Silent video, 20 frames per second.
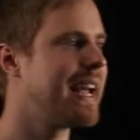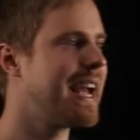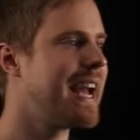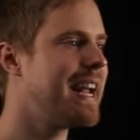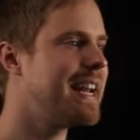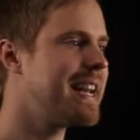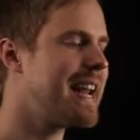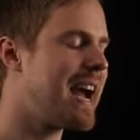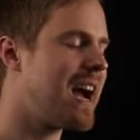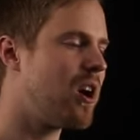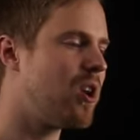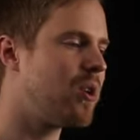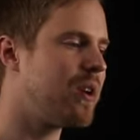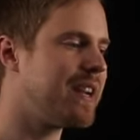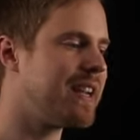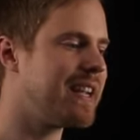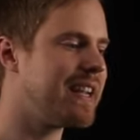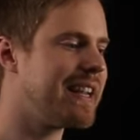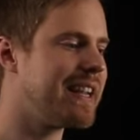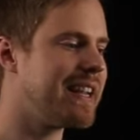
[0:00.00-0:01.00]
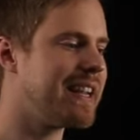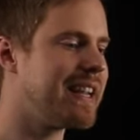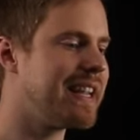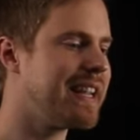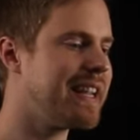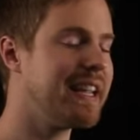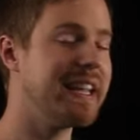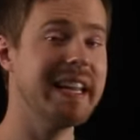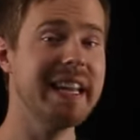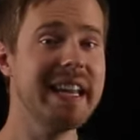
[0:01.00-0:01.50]
And now
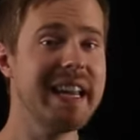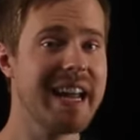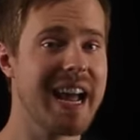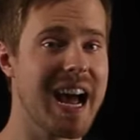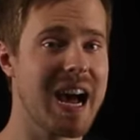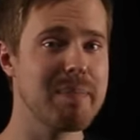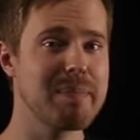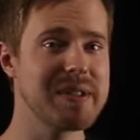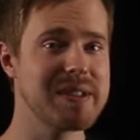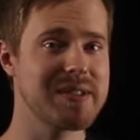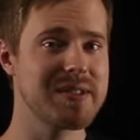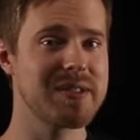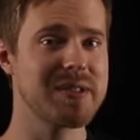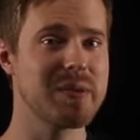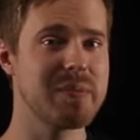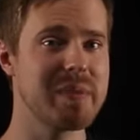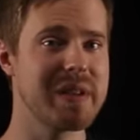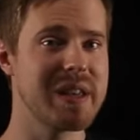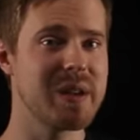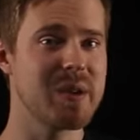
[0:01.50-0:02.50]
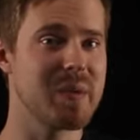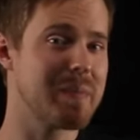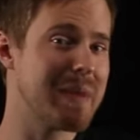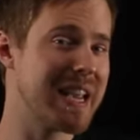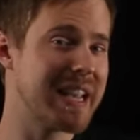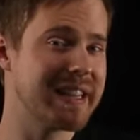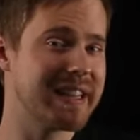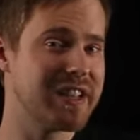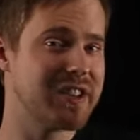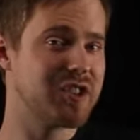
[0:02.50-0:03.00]
he happens to be
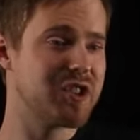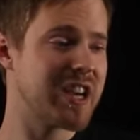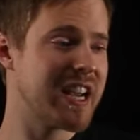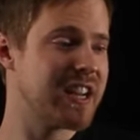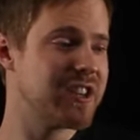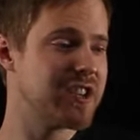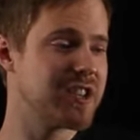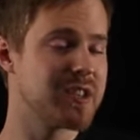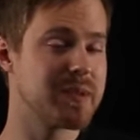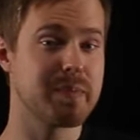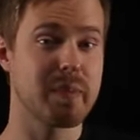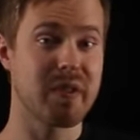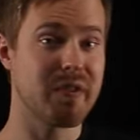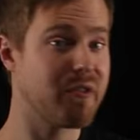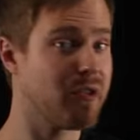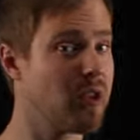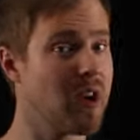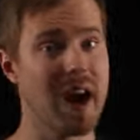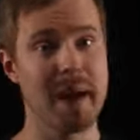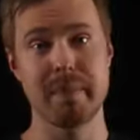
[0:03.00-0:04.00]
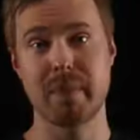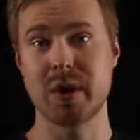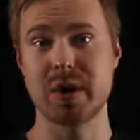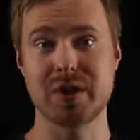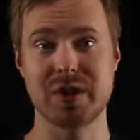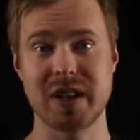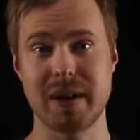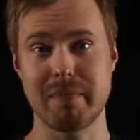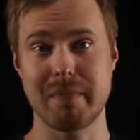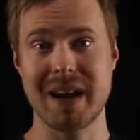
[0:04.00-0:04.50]
making these changes before I
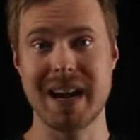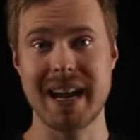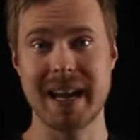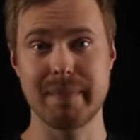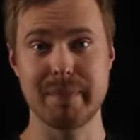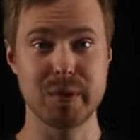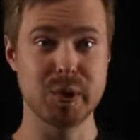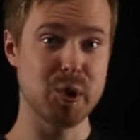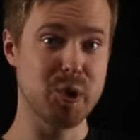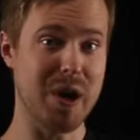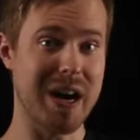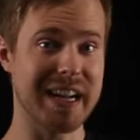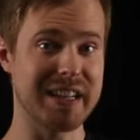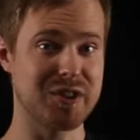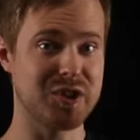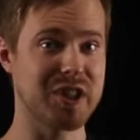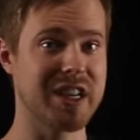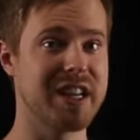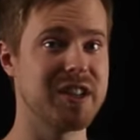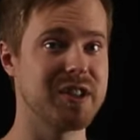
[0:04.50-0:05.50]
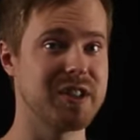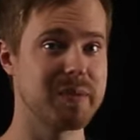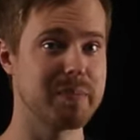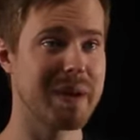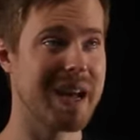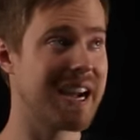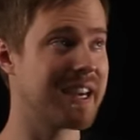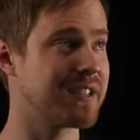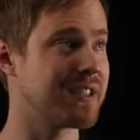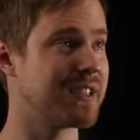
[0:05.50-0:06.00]
pushed up my bluegrass changes
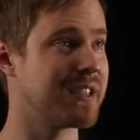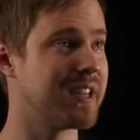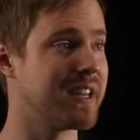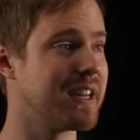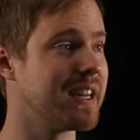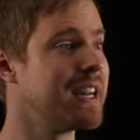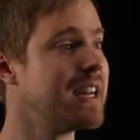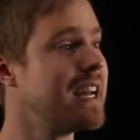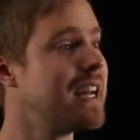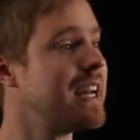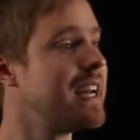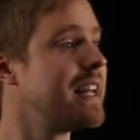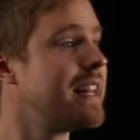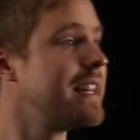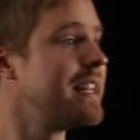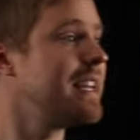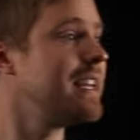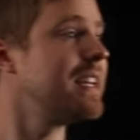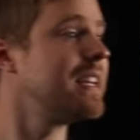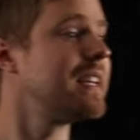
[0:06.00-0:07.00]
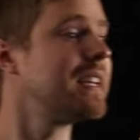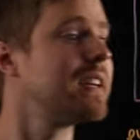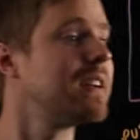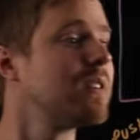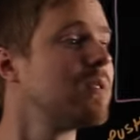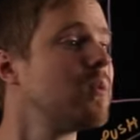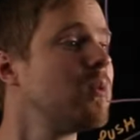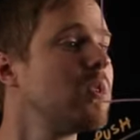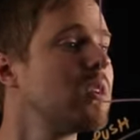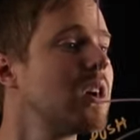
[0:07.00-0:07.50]
back to the
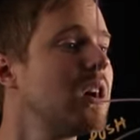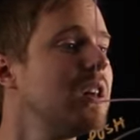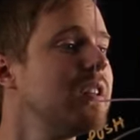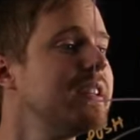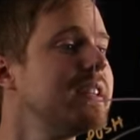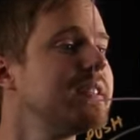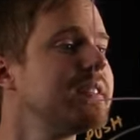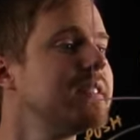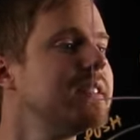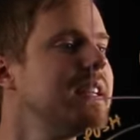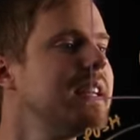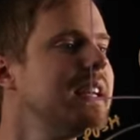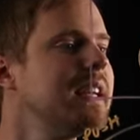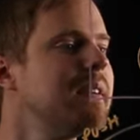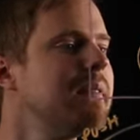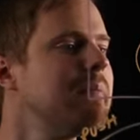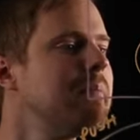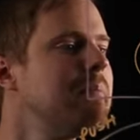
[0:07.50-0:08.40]
we'll call this the